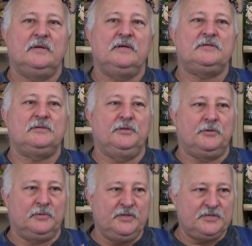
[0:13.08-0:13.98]
It's
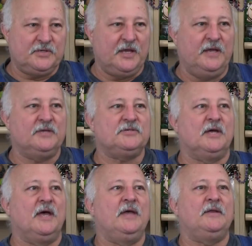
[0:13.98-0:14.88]
literally staying
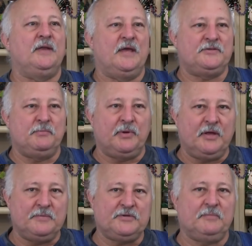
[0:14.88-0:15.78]
aside and hasn't
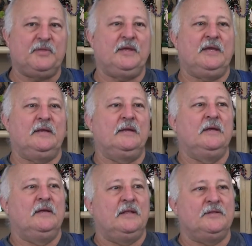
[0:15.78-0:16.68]
become something yet.
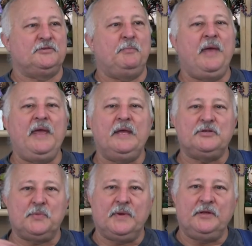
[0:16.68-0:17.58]
It's a
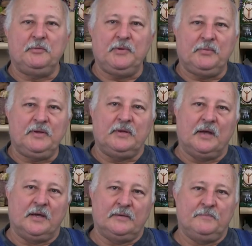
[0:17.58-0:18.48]
page waiting to be written
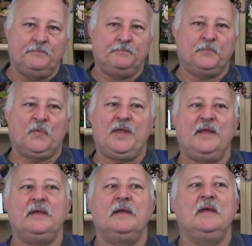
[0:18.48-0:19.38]
on,
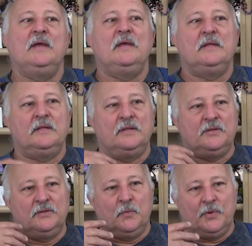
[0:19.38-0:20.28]
okay?
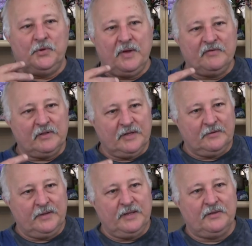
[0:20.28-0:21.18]
When you have
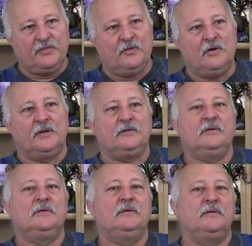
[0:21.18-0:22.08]
clarity of thought,
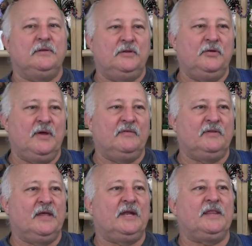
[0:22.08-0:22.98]
you have
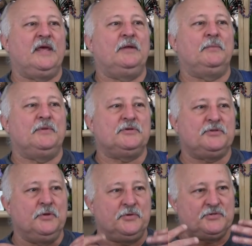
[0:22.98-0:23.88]
a lot of that where
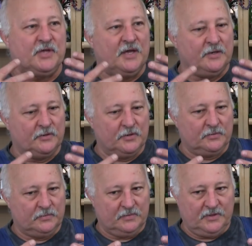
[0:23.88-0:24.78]
there's no desire,
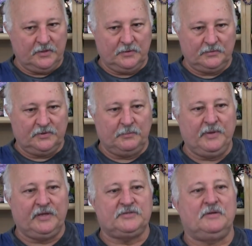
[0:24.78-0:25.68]
no, you know, to
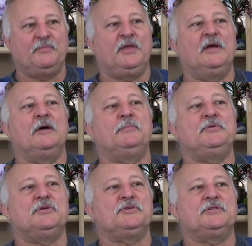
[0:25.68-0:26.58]
pick something up.
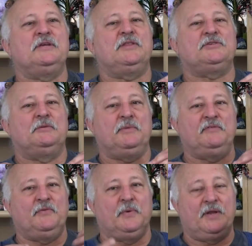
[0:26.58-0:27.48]
You just see
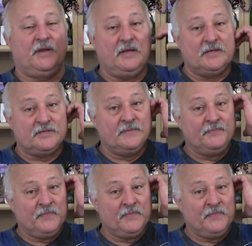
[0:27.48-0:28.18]
something for what it is.